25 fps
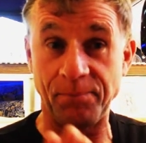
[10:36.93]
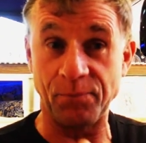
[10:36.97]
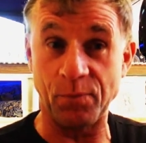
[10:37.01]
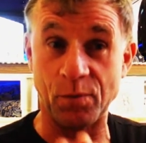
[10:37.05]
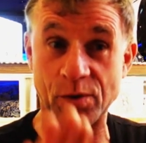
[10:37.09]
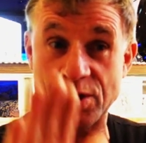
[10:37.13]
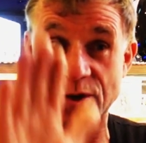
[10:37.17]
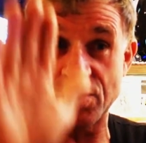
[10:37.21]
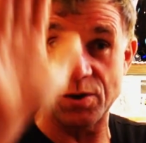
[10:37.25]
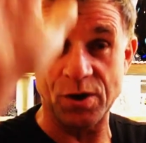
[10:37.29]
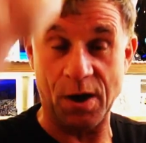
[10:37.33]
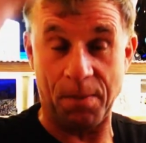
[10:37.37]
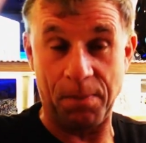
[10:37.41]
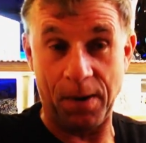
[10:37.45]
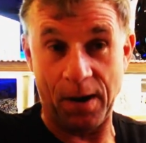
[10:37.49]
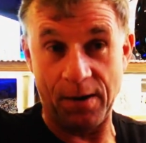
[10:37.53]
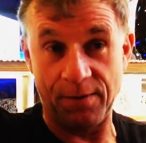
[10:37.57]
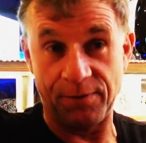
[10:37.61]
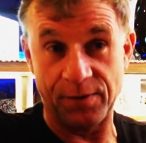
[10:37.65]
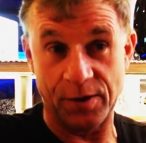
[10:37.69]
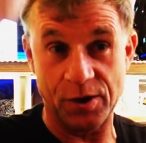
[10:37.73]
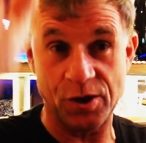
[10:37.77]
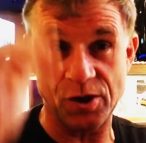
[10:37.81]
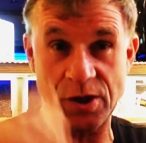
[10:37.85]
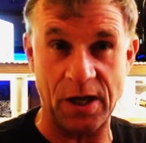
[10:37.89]
which was up
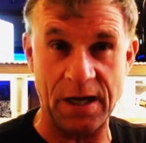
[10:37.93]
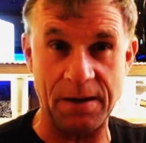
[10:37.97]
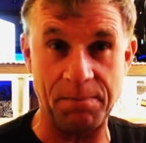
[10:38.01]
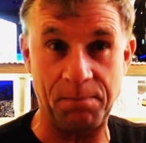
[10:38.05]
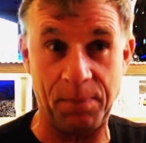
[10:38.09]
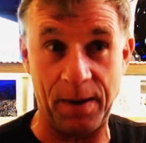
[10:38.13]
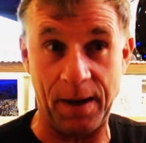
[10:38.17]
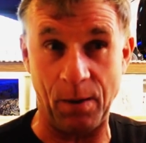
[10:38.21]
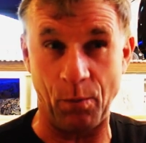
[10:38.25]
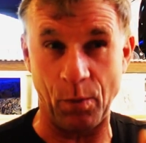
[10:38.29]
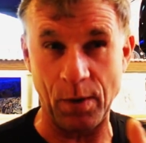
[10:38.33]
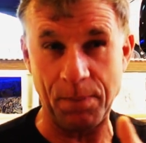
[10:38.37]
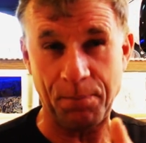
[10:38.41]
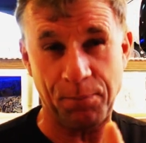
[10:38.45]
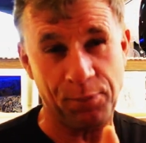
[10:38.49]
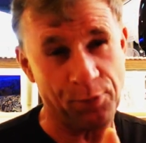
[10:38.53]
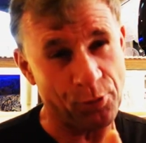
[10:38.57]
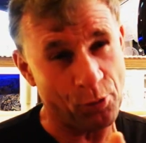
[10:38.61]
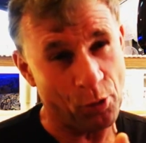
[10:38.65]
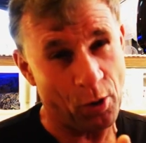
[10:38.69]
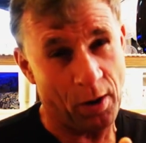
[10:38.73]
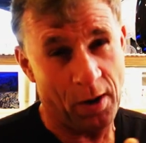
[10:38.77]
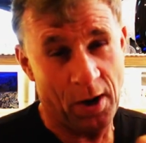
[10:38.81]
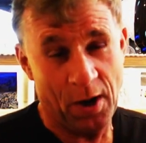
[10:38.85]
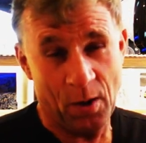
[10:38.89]
over the steep bit.
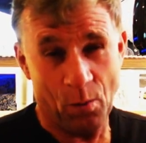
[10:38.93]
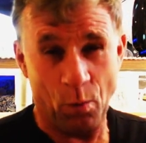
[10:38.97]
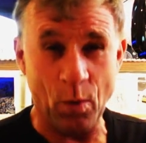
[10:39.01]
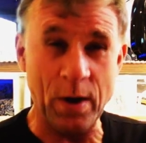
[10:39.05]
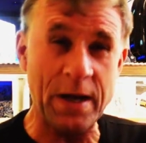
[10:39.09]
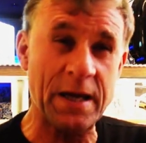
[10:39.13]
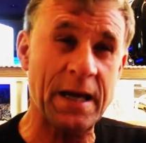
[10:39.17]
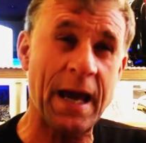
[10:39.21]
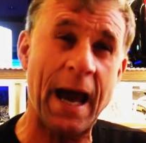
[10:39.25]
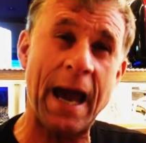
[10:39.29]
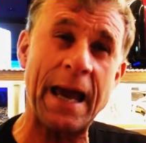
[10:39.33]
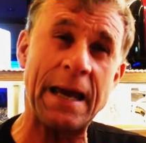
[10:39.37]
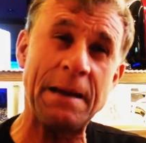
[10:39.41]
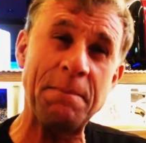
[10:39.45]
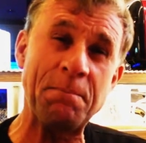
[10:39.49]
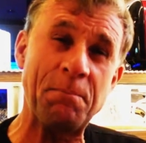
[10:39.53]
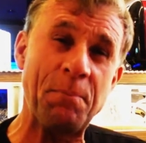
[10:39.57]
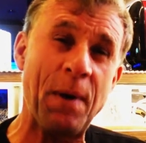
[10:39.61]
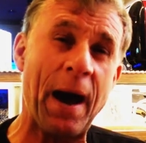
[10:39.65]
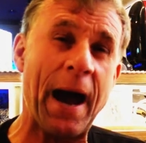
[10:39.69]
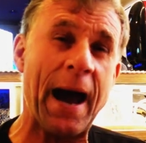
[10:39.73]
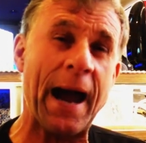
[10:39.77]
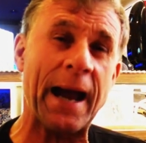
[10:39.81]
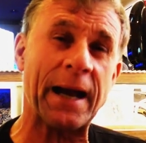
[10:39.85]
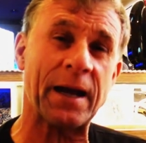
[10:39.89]
We came
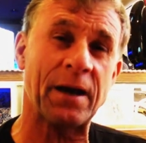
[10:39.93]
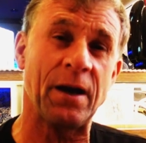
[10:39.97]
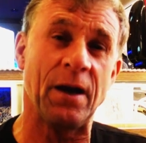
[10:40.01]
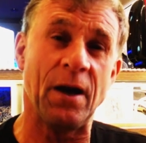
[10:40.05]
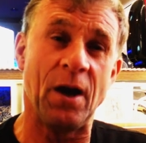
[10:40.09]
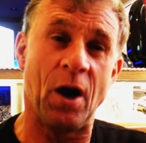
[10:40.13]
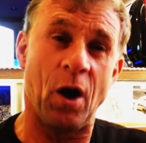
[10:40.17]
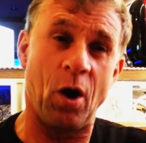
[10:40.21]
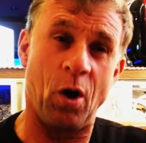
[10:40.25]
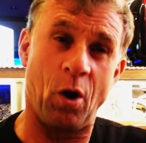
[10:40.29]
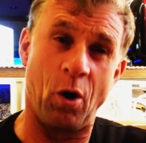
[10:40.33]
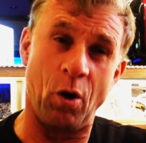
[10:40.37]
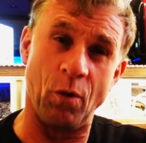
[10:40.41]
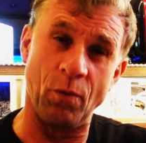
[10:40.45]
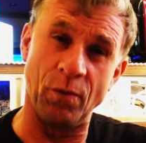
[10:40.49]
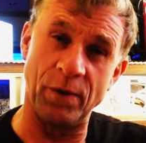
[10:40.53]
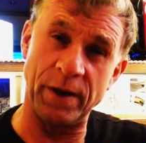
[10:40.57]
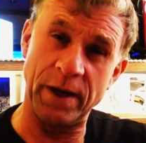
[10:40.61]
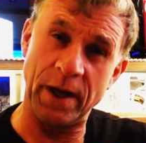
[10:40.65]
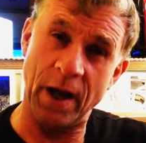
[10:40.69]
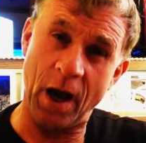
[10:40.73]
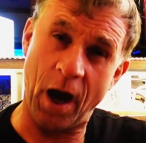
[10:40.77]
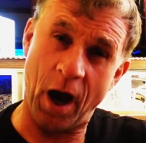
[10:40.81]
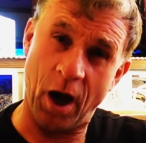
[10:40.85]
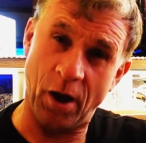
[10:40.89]
back on
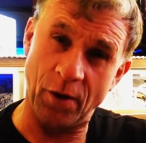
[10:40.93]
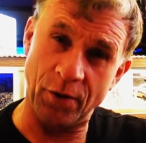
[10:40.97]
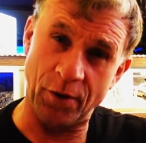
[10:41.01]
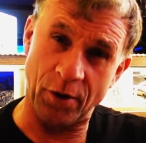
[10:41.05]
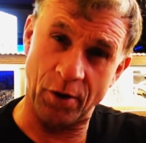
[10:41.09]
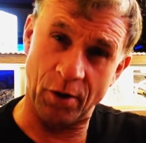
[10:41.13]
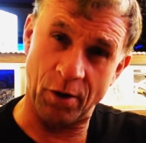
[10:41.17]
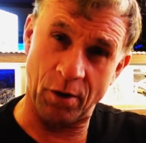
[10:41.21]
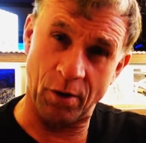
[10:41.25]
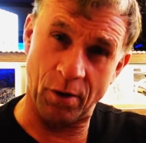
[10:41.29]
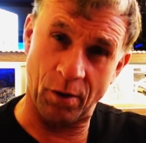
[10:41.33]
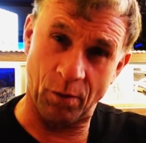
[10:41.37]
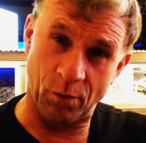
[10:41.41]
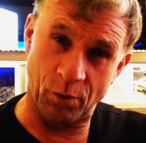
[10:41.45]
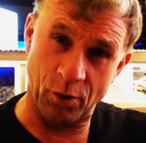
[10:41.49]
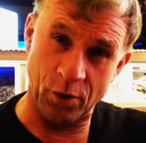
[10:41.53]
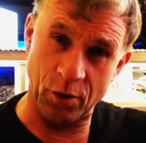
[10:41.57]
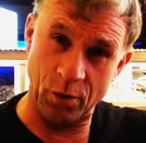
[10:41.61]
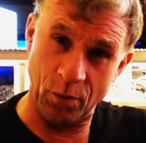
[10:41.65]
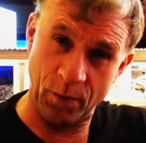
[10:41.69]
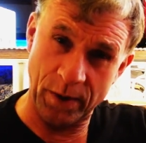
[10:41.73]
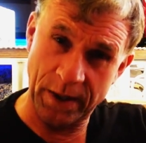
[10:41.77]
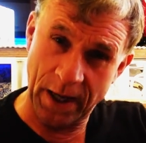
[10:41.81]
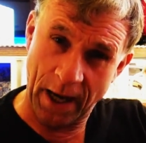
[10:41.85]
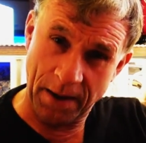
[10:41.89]
the other
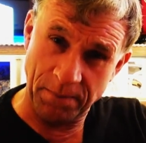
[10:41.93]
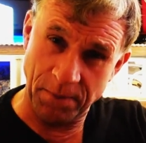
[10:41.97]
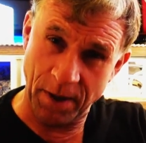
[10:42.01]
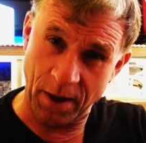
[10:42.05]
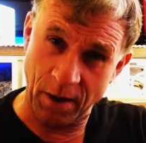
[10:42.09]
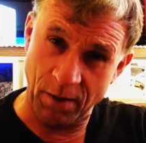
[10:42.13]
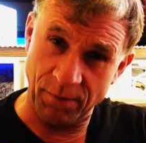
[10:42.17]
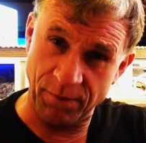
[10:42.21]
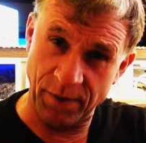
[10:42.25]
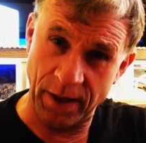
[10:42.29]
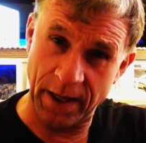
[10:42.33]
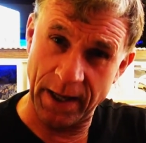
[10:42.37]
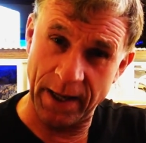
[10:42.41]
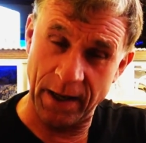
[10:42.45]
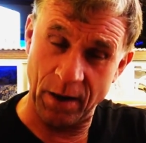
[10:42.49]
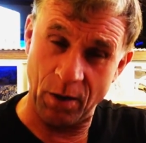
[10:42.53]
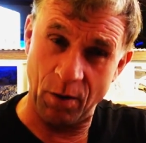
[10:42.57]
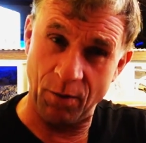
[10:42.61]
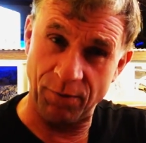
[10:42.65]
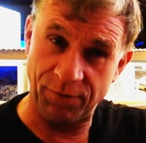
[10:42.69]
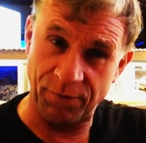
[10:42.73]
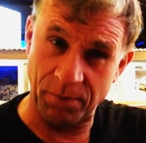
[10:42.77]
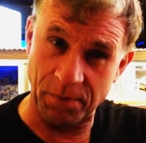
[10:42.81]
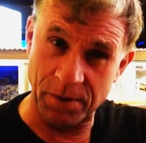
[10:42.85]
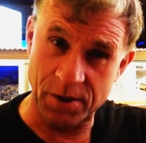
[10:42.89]
route. We came down over the
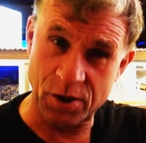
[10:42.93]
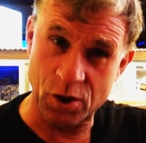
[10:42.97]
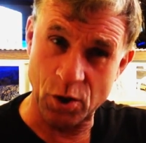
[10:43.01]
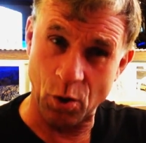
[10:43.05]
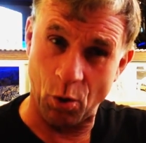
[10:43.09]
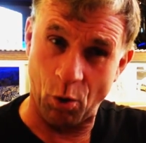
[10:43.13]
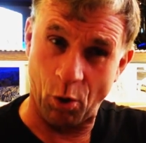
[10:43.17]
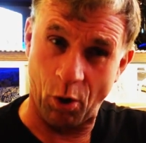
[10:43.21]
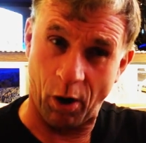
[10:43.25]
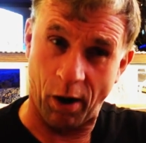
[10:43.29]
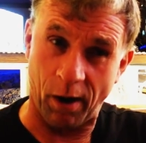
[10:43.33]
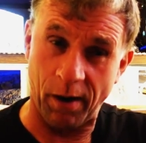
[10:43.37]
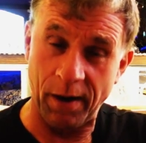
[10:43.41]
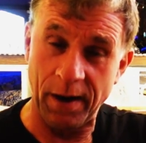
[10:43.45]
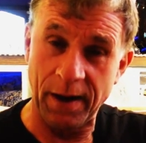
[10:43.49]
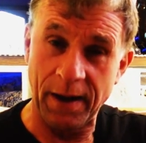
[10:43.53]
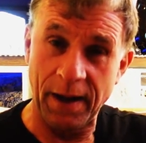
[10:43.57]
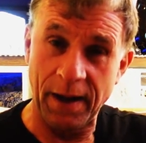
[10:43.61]
hill from the tour